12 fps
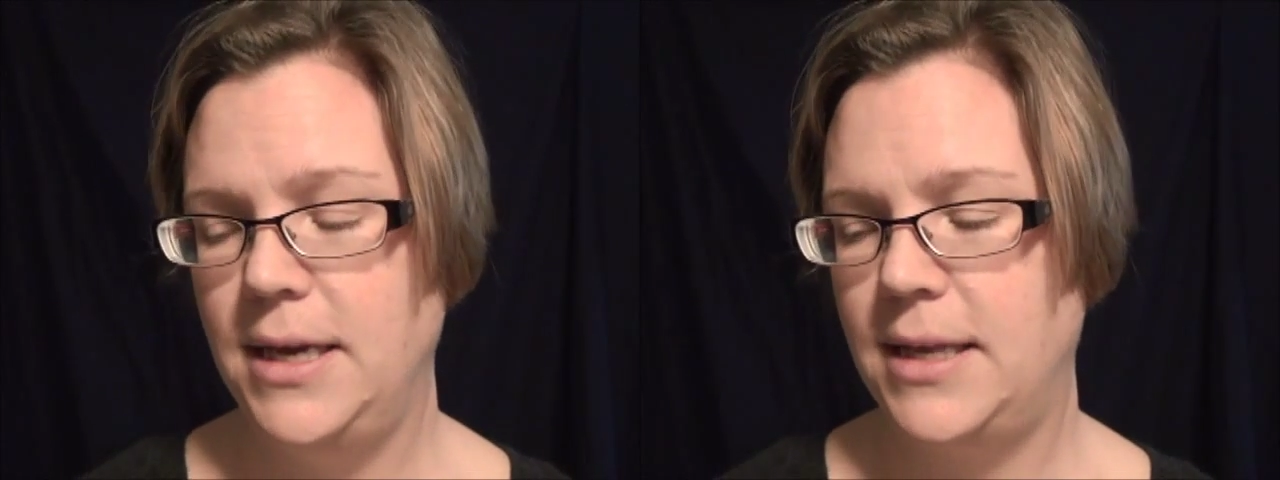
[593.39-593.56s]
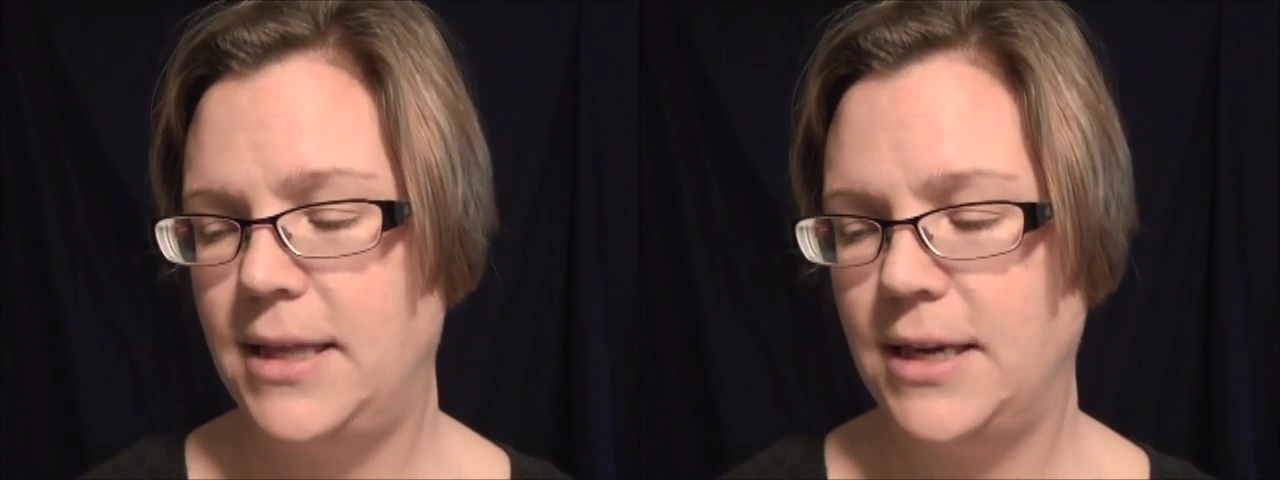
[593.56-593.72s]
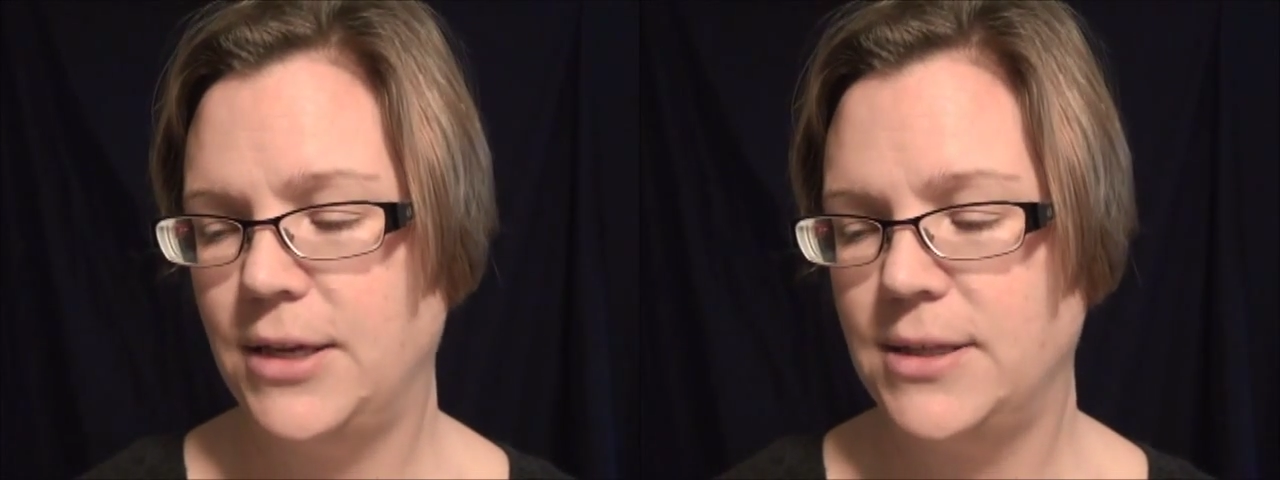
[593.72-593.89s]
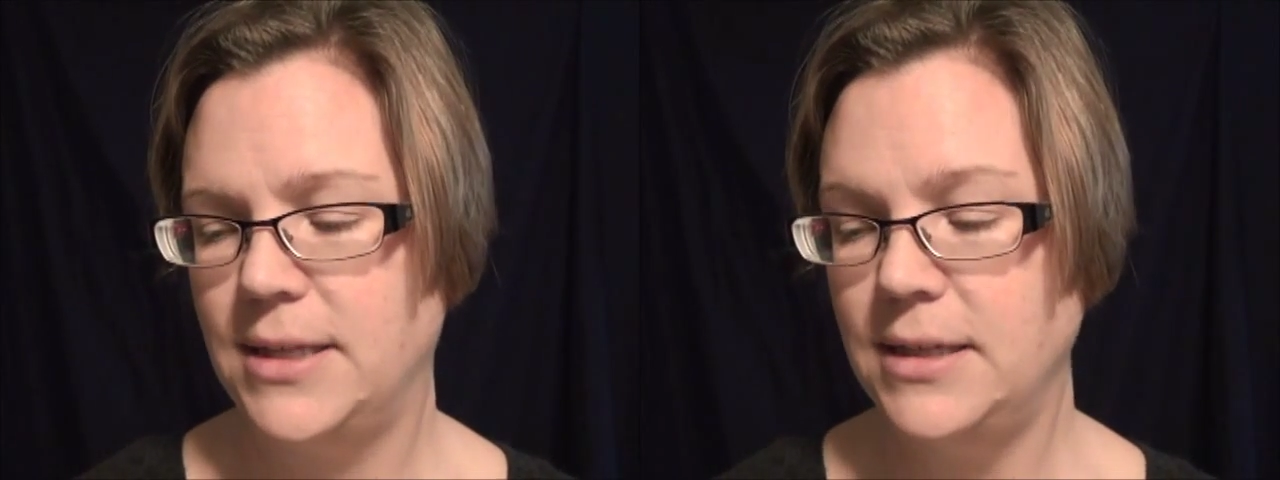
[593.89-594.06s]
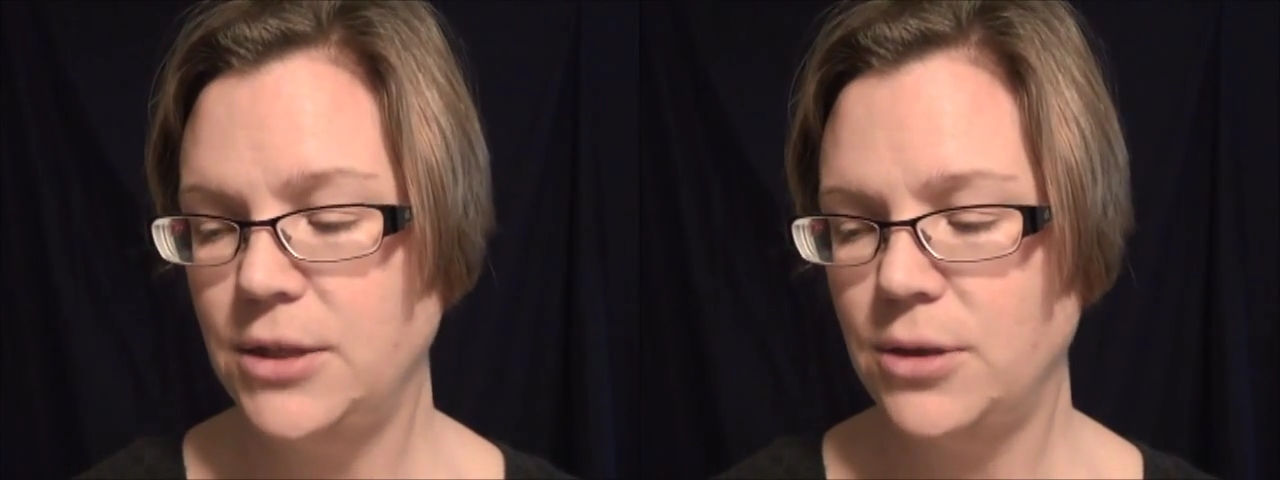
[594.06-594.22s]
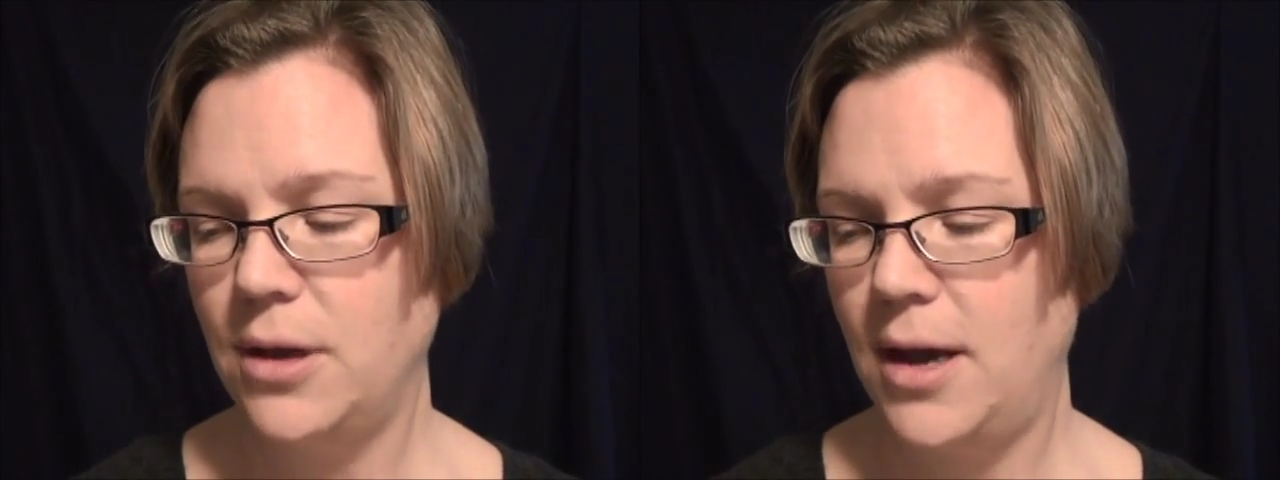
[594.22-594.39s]
there's
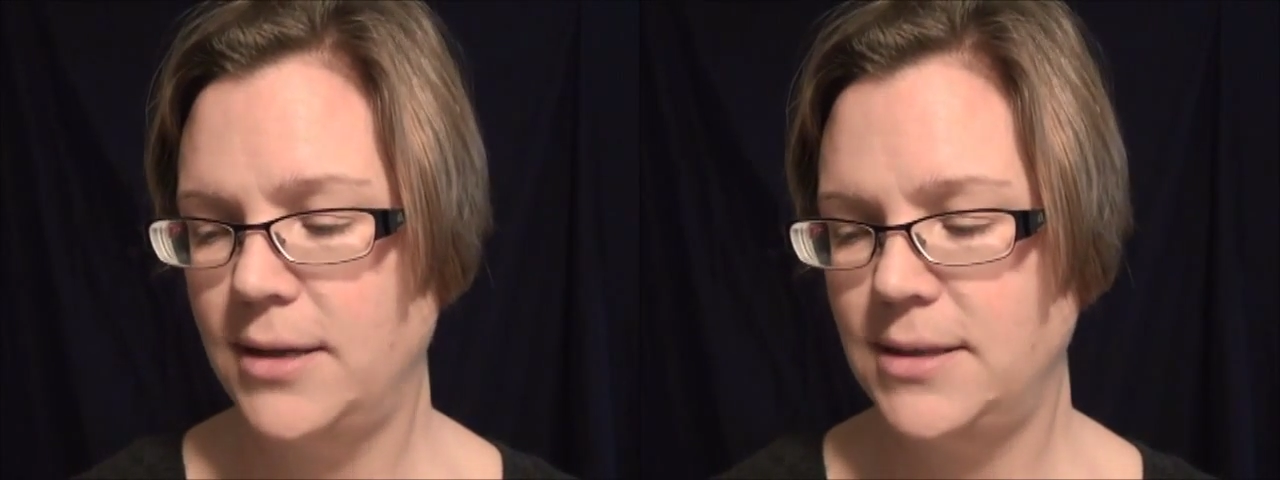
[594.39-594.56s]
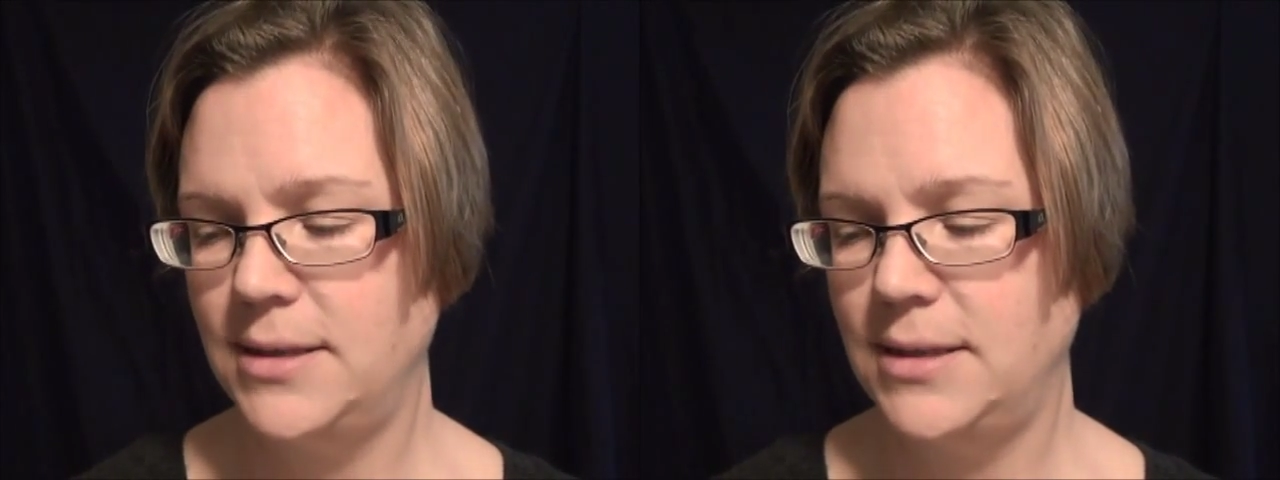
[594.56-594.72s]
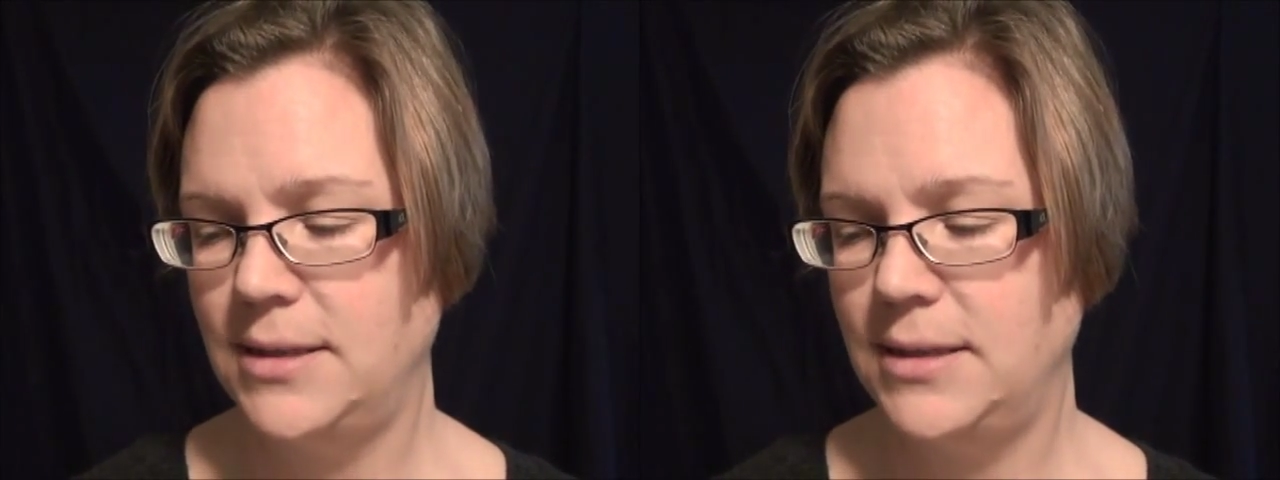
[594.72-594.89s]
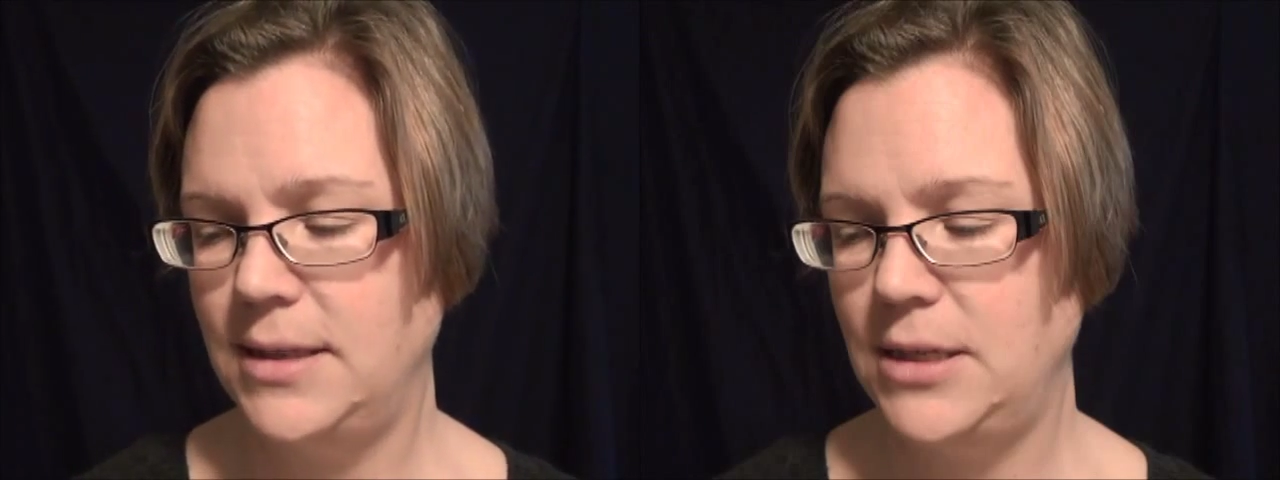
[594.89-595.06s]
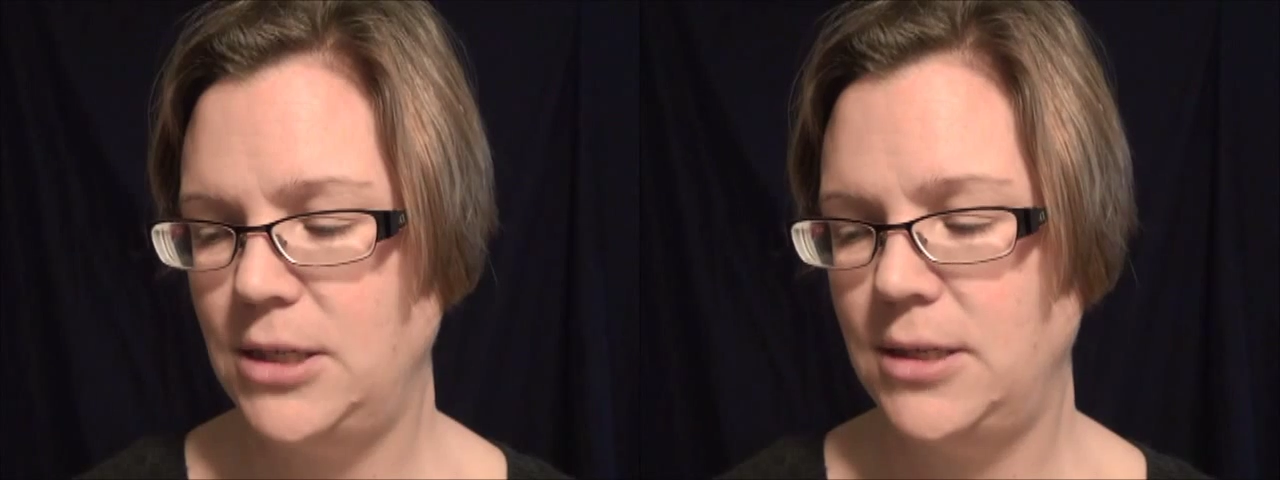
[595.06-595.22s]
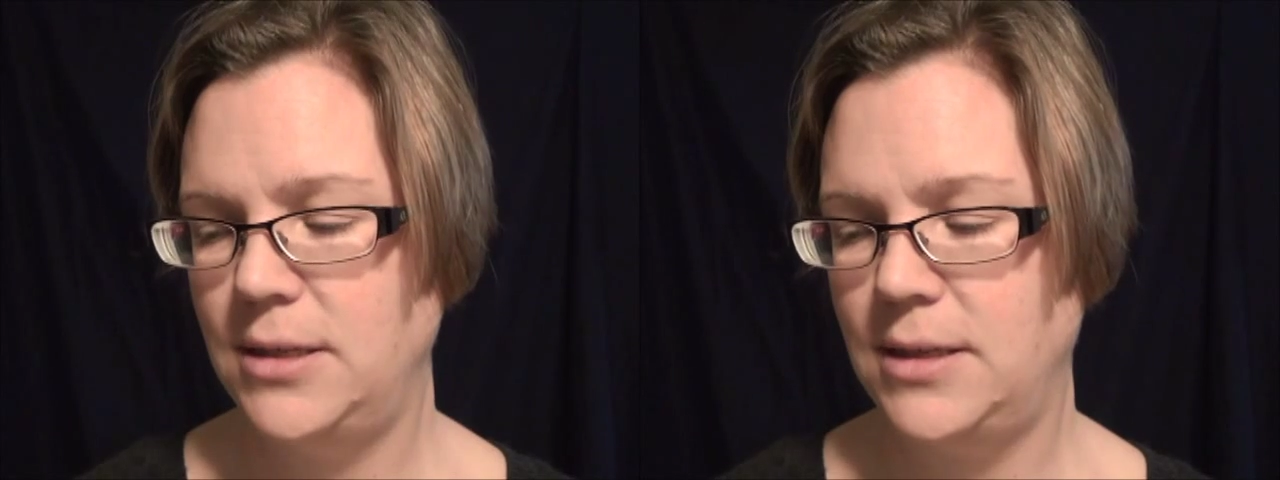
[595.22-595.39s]
initial consonant deletion,